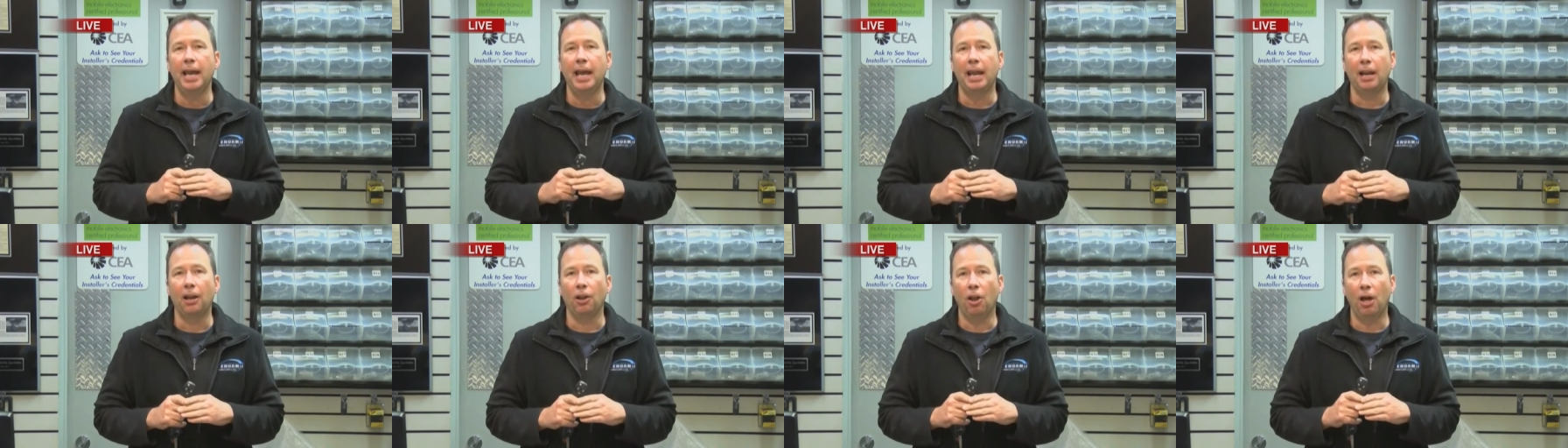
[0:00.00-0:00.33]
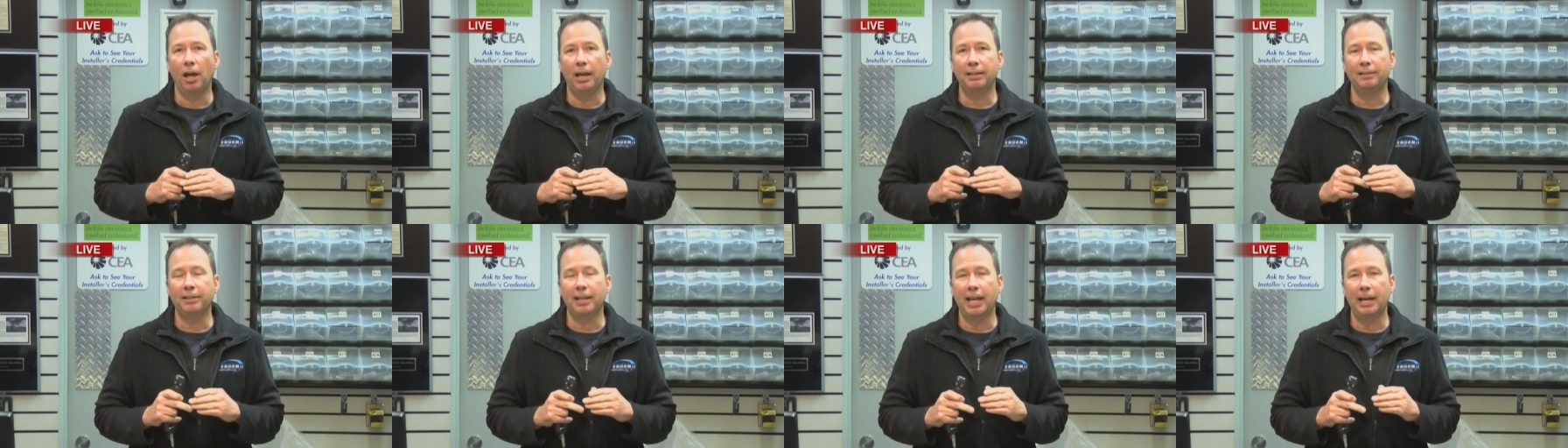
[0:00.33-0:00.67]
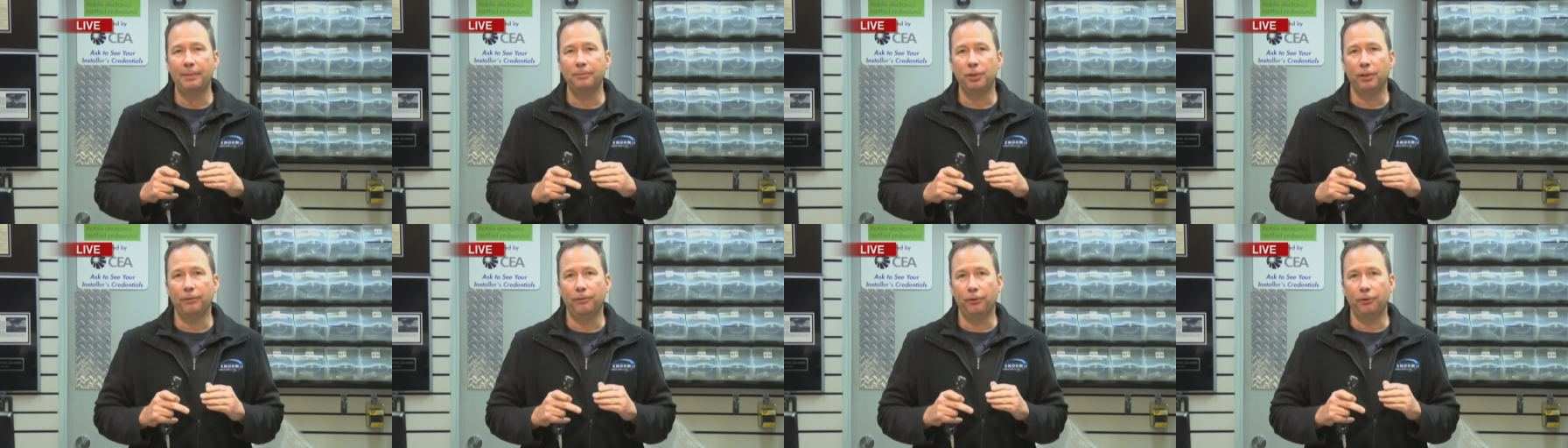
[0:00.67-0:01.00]
And a lot of
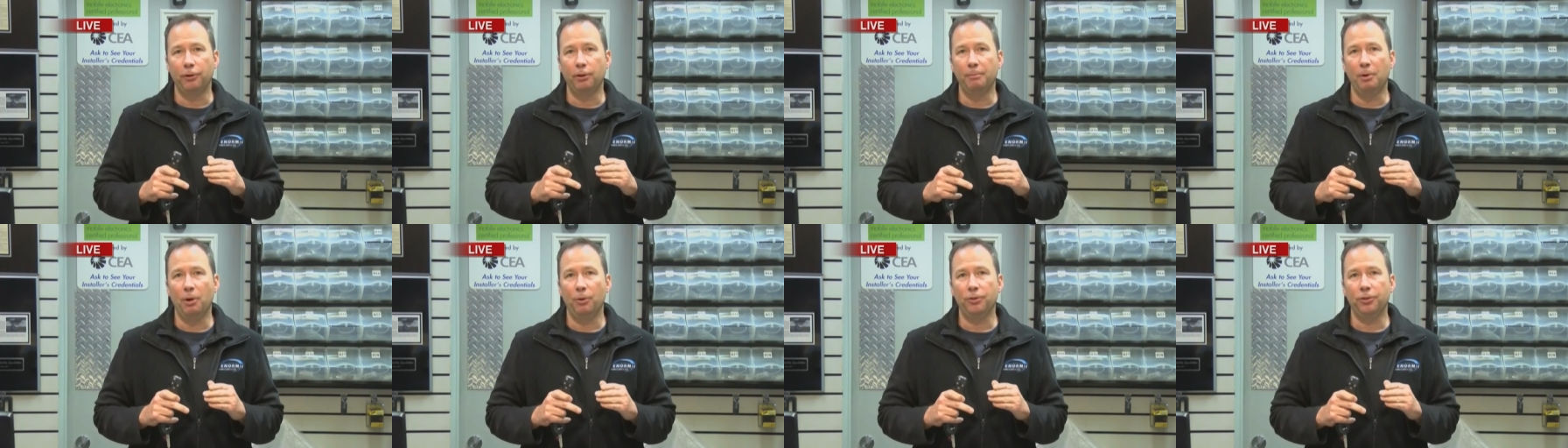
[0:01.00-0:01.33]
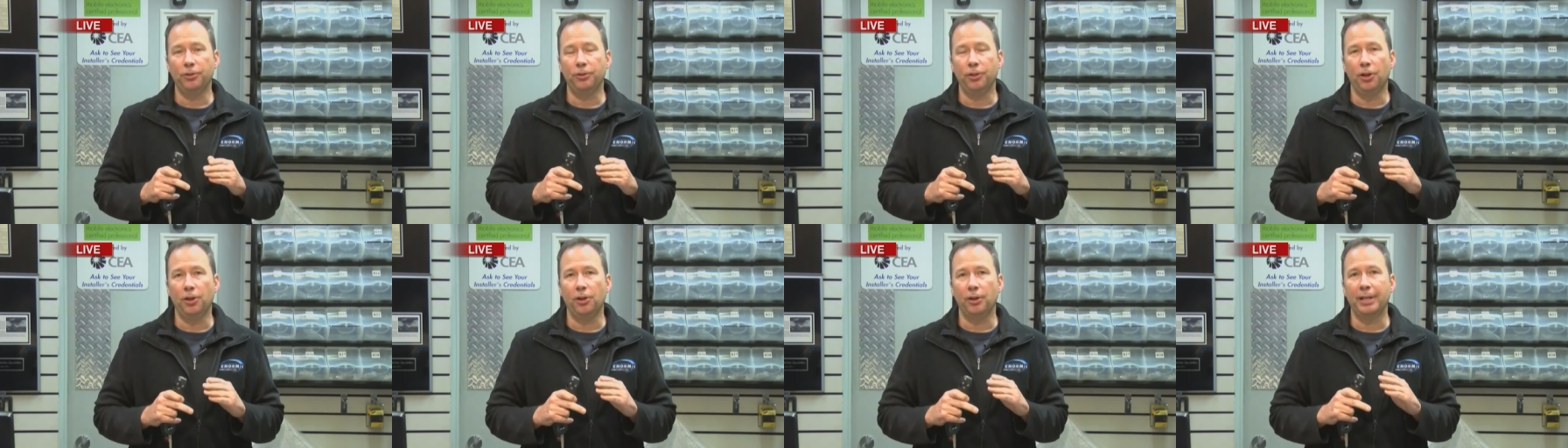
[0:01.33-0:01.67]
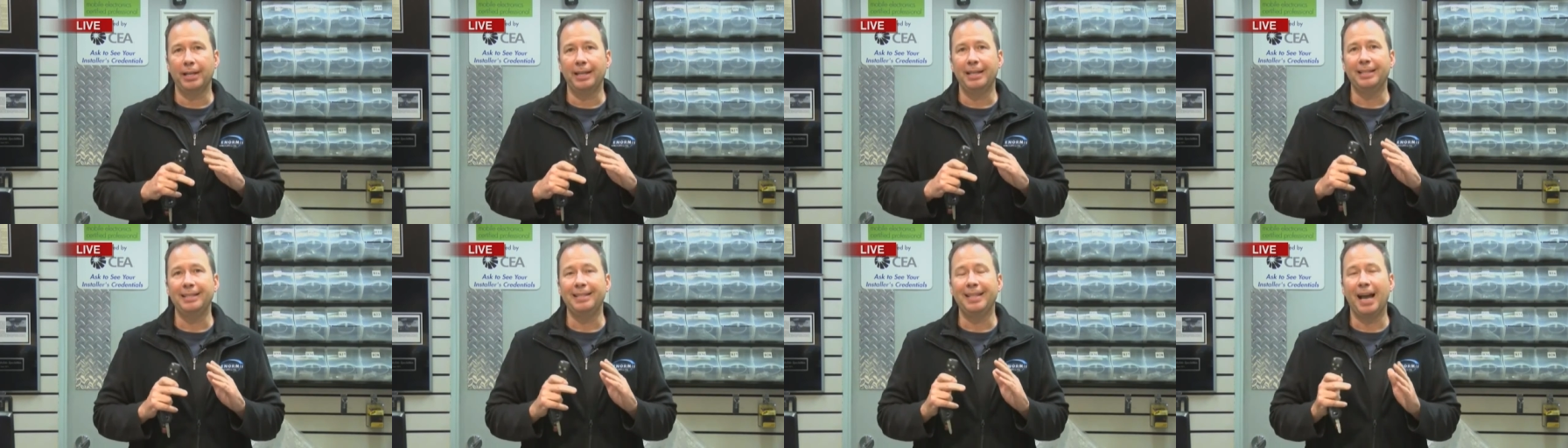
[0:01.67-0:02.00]
times if your remote start
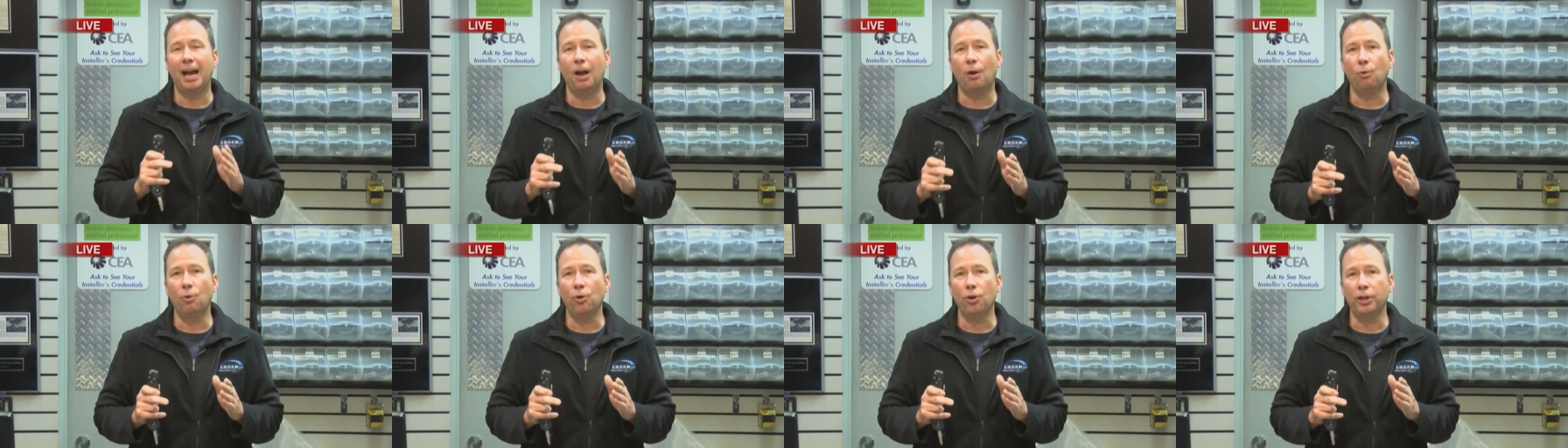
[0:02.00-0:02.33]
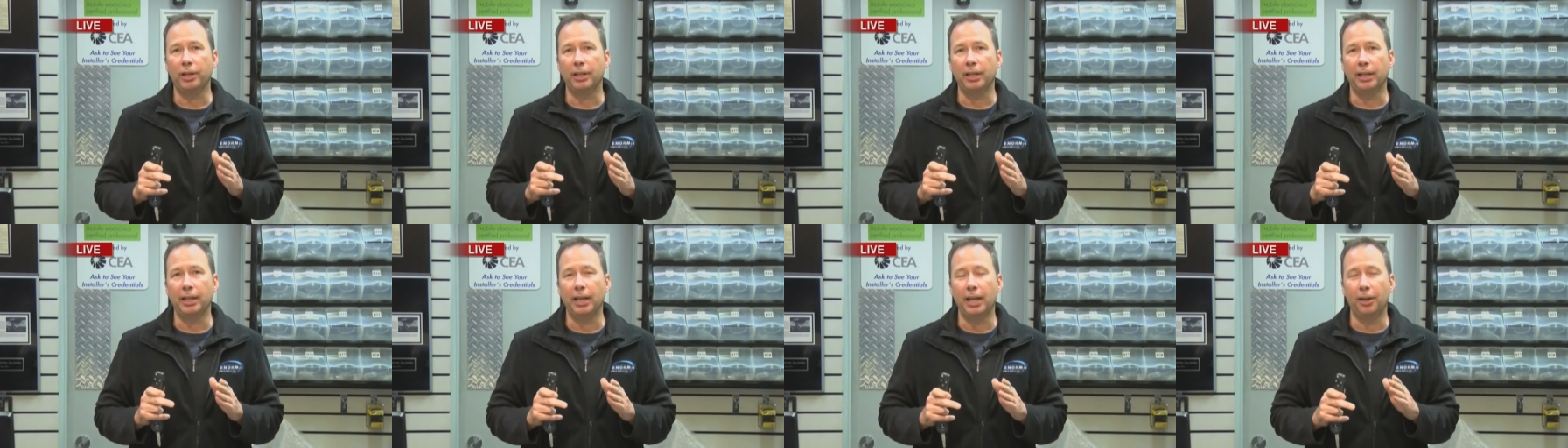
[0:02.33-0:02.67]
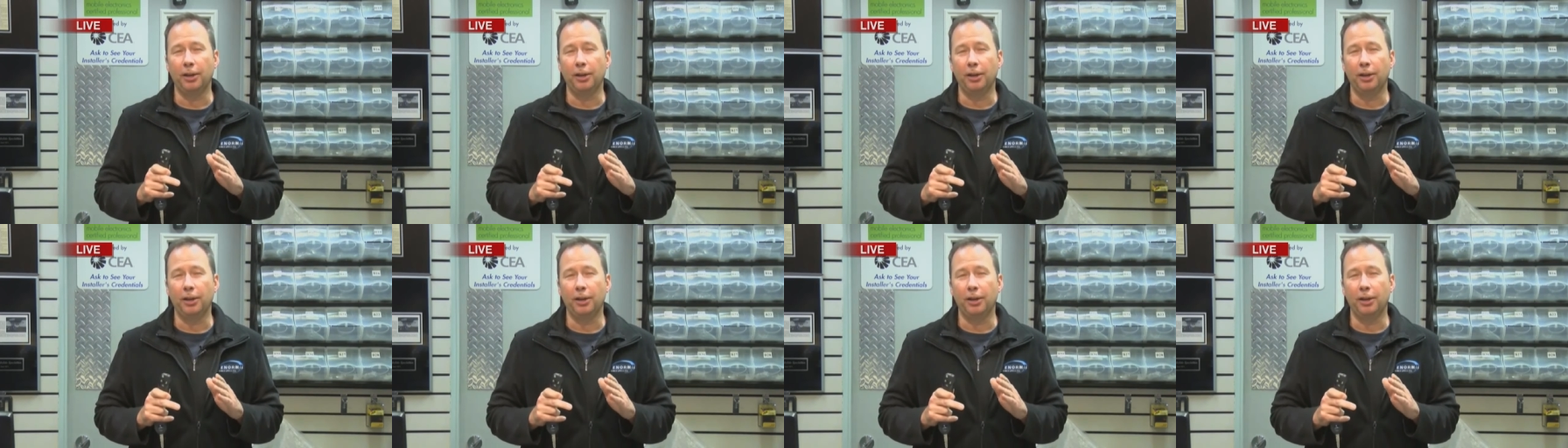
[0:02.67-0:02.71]
is not working,